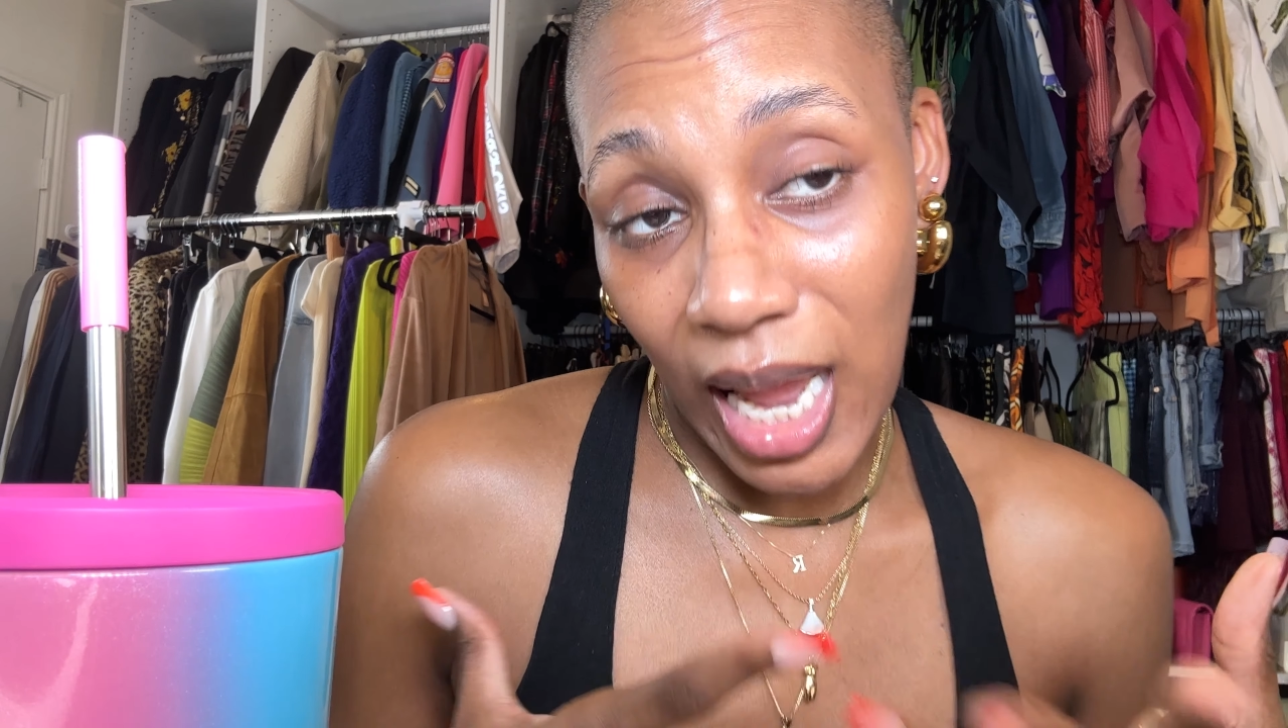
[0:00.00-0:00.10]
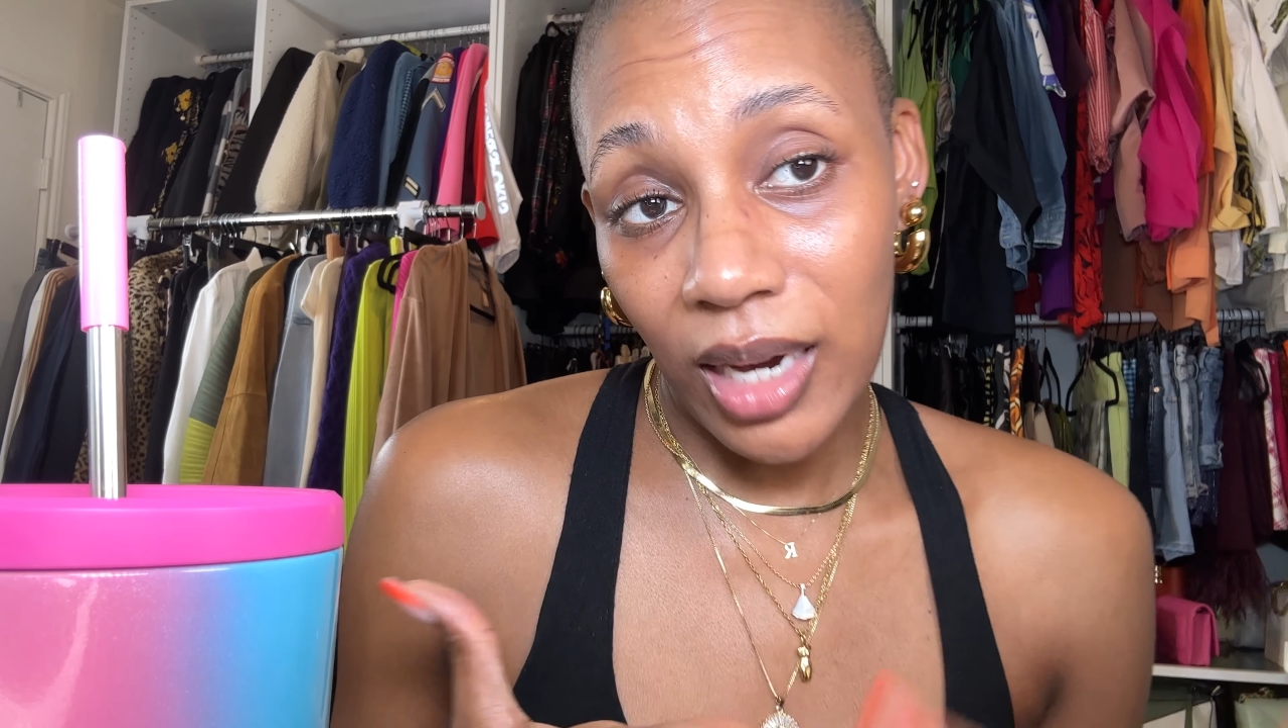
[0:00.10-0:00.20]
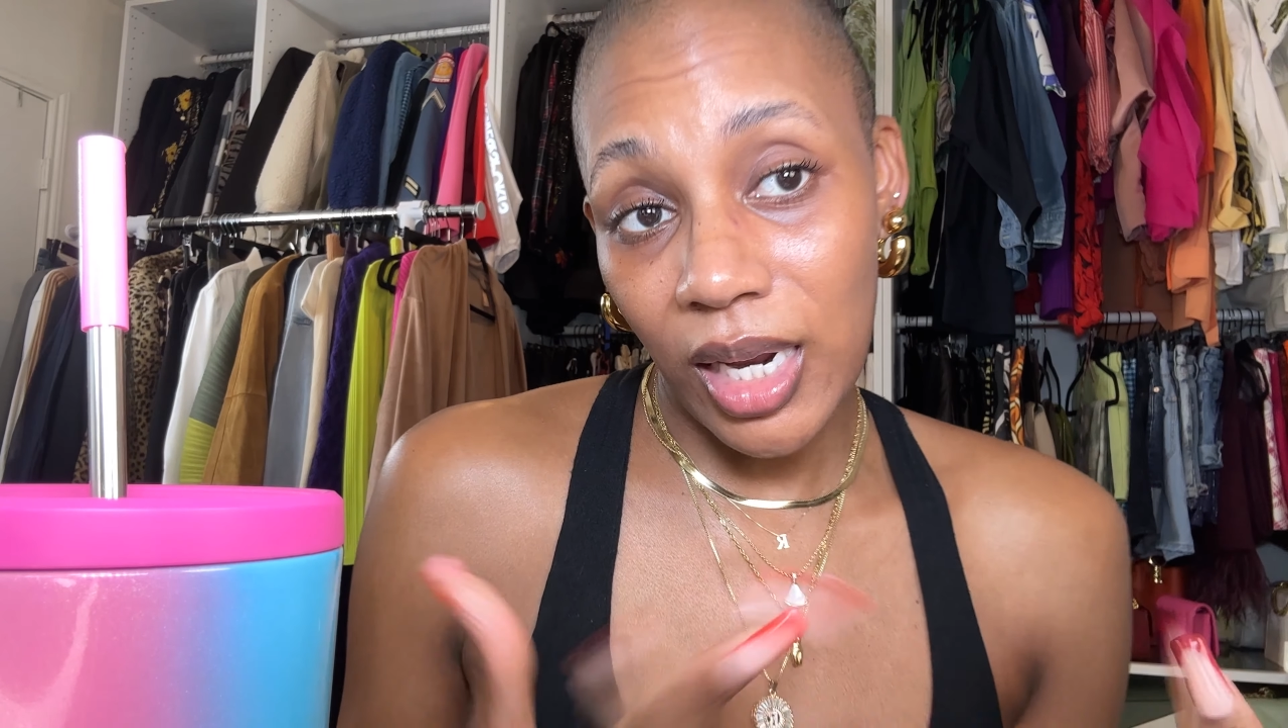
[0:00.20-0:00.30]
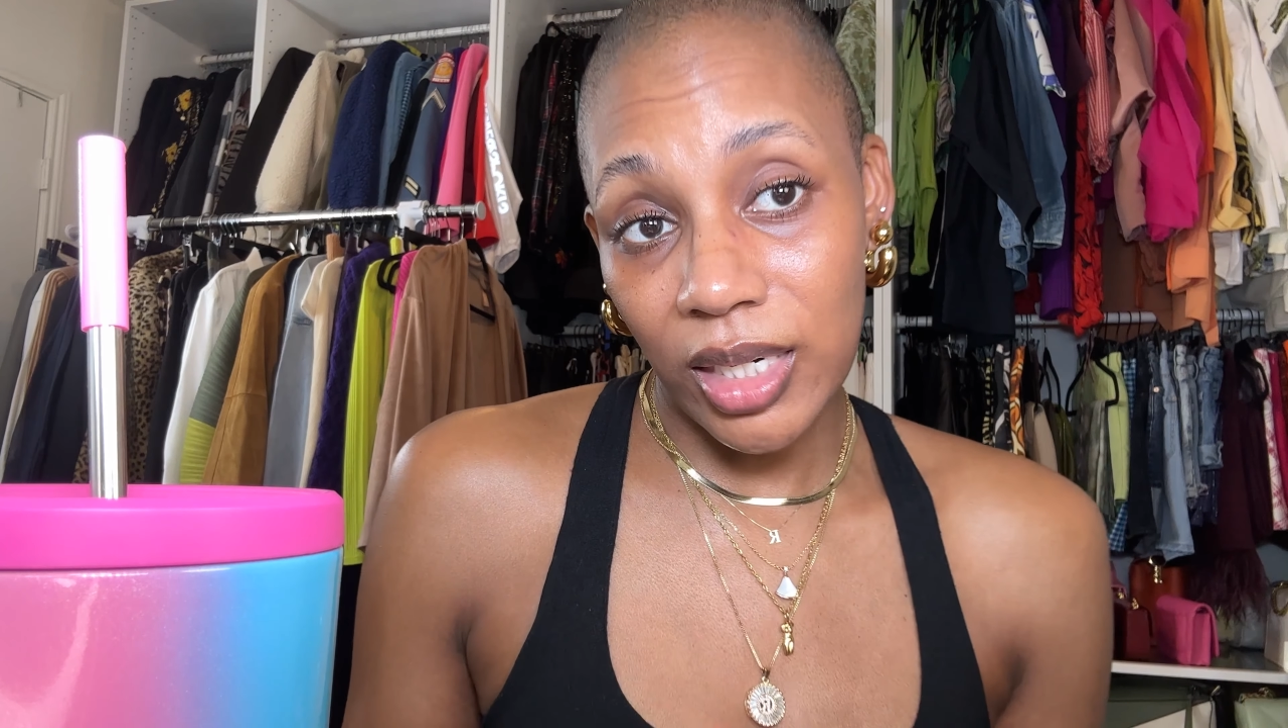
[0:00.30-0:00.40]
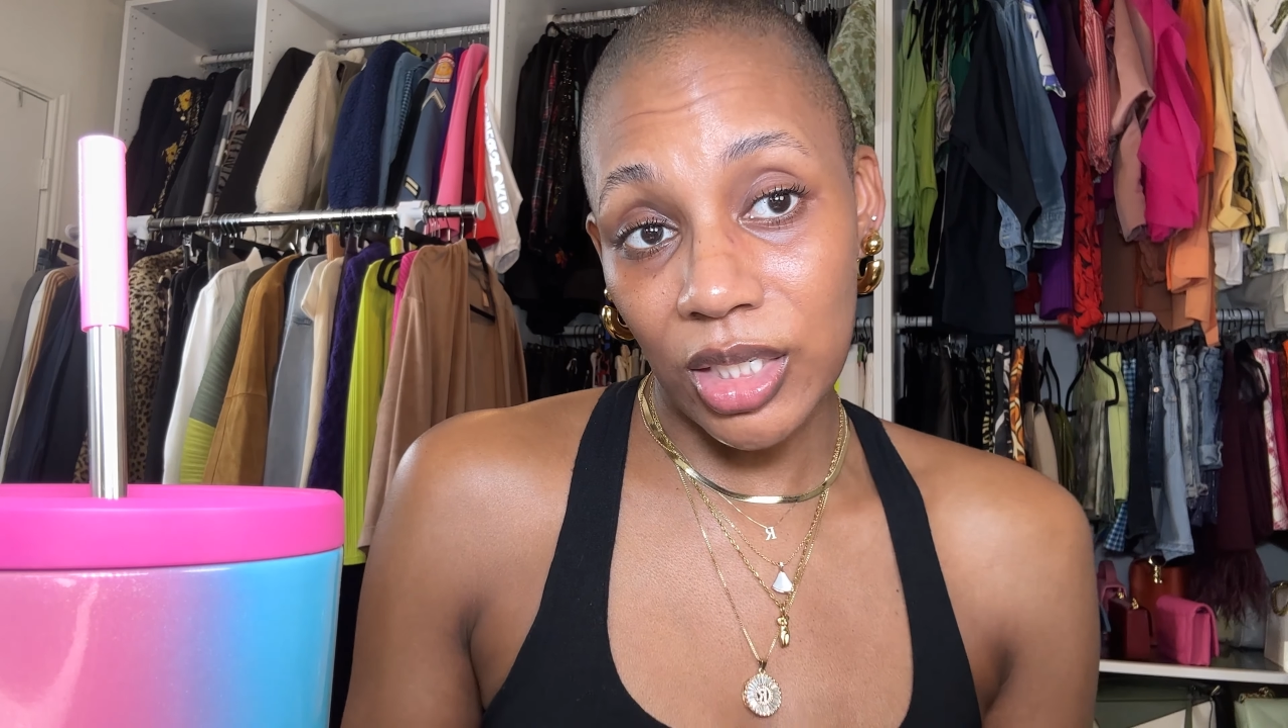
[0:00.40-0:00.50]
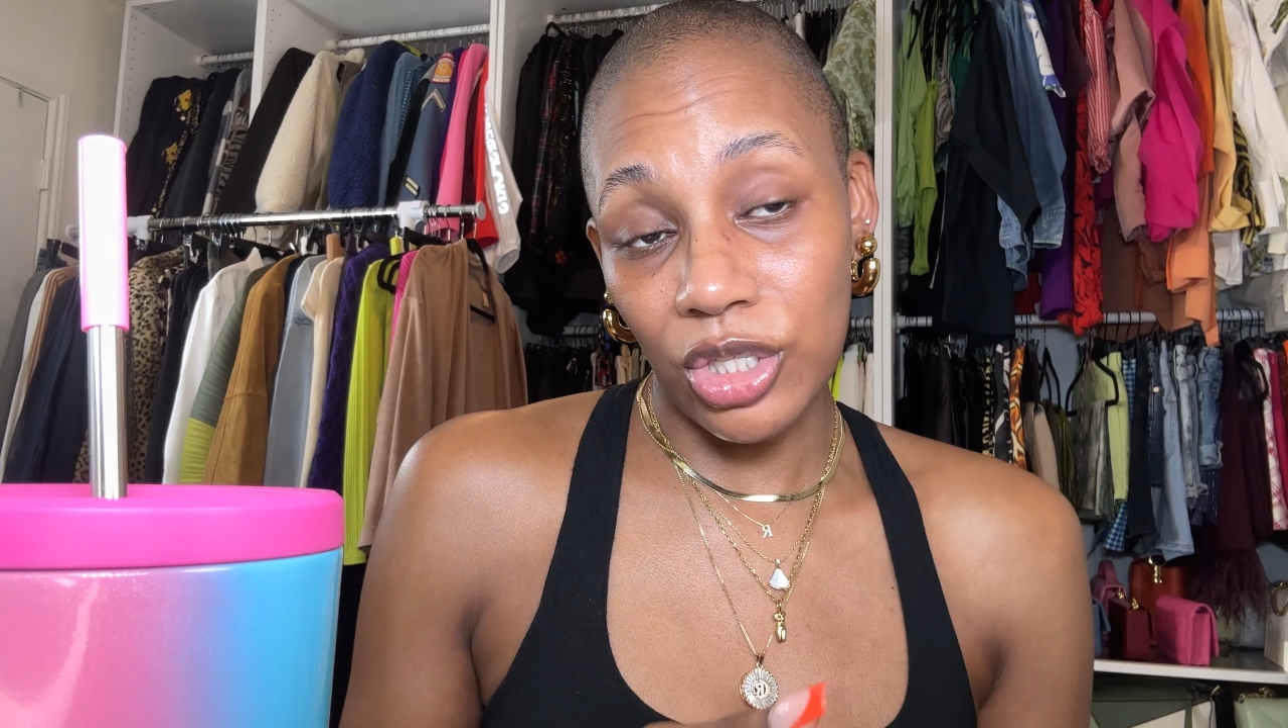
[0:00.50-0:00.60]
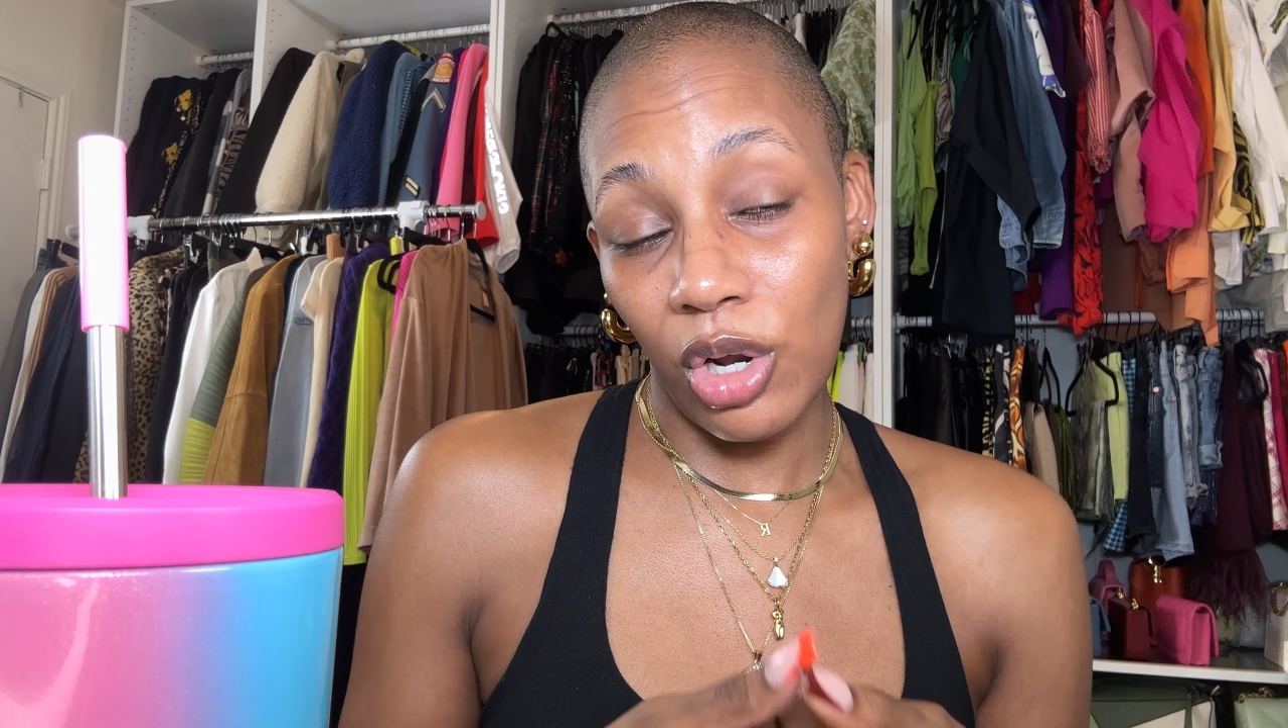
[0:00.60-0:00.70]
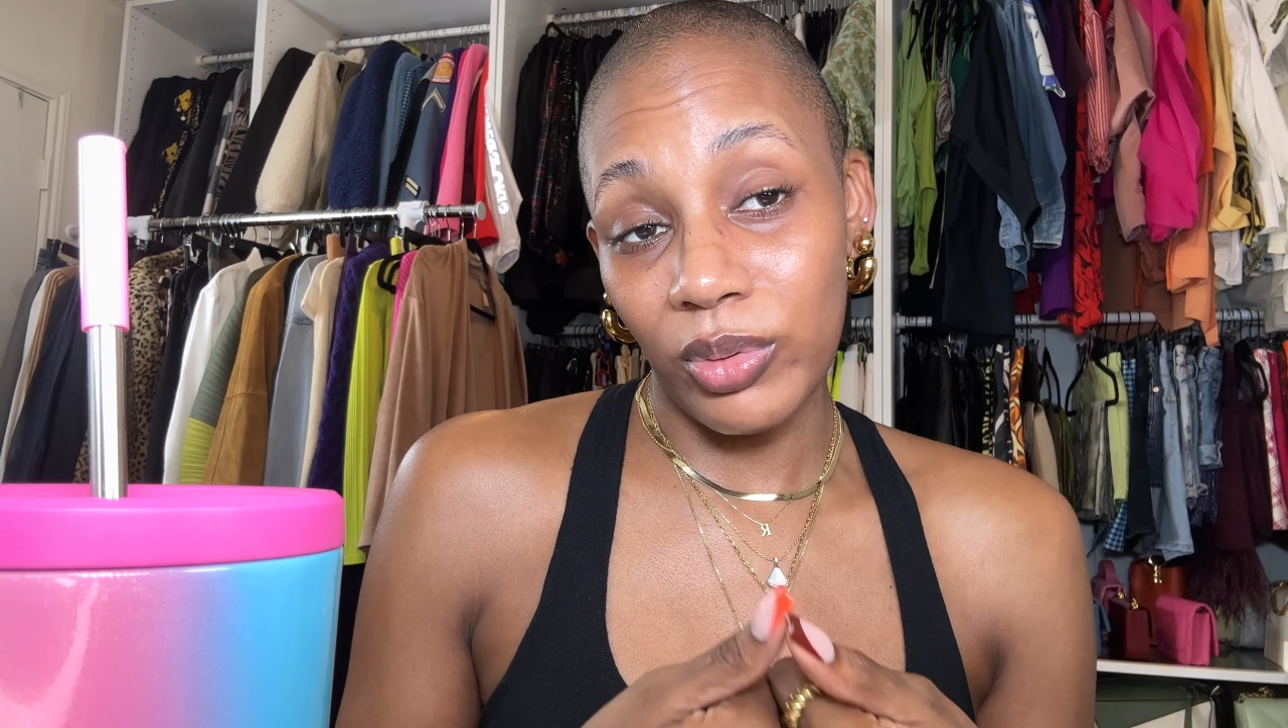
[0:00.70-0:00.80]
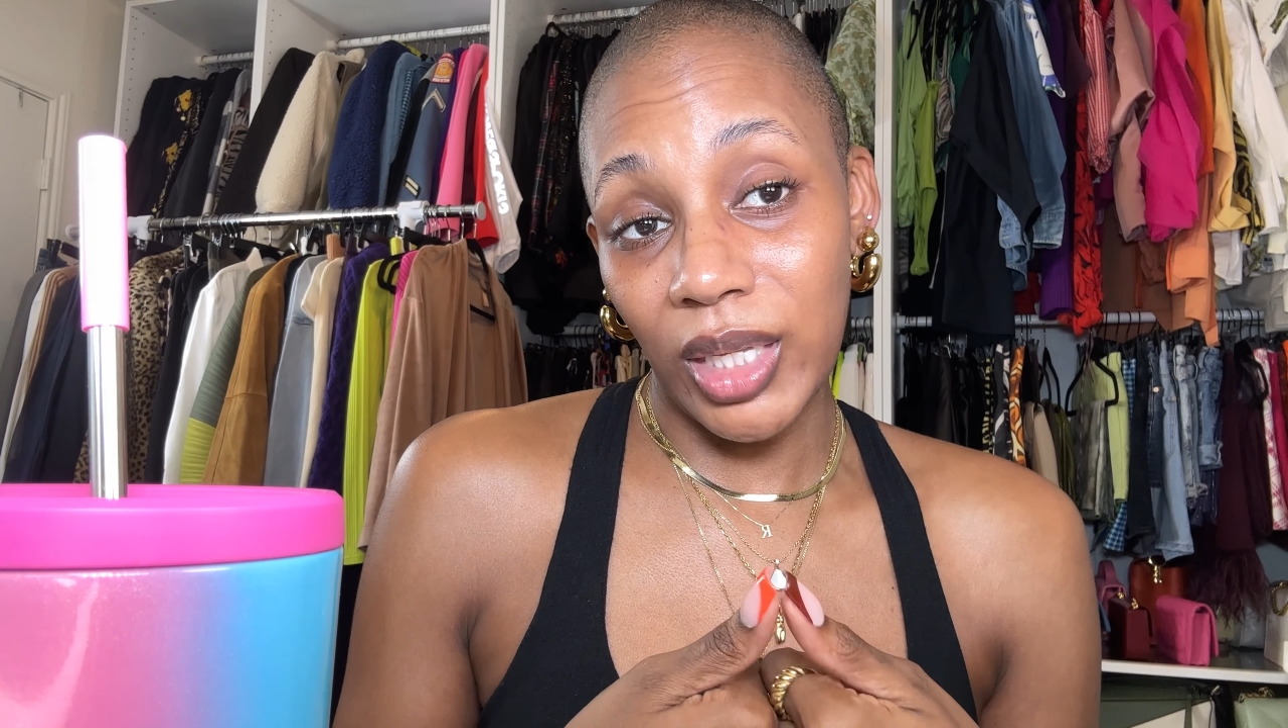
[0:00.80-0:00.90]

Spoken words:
I just don't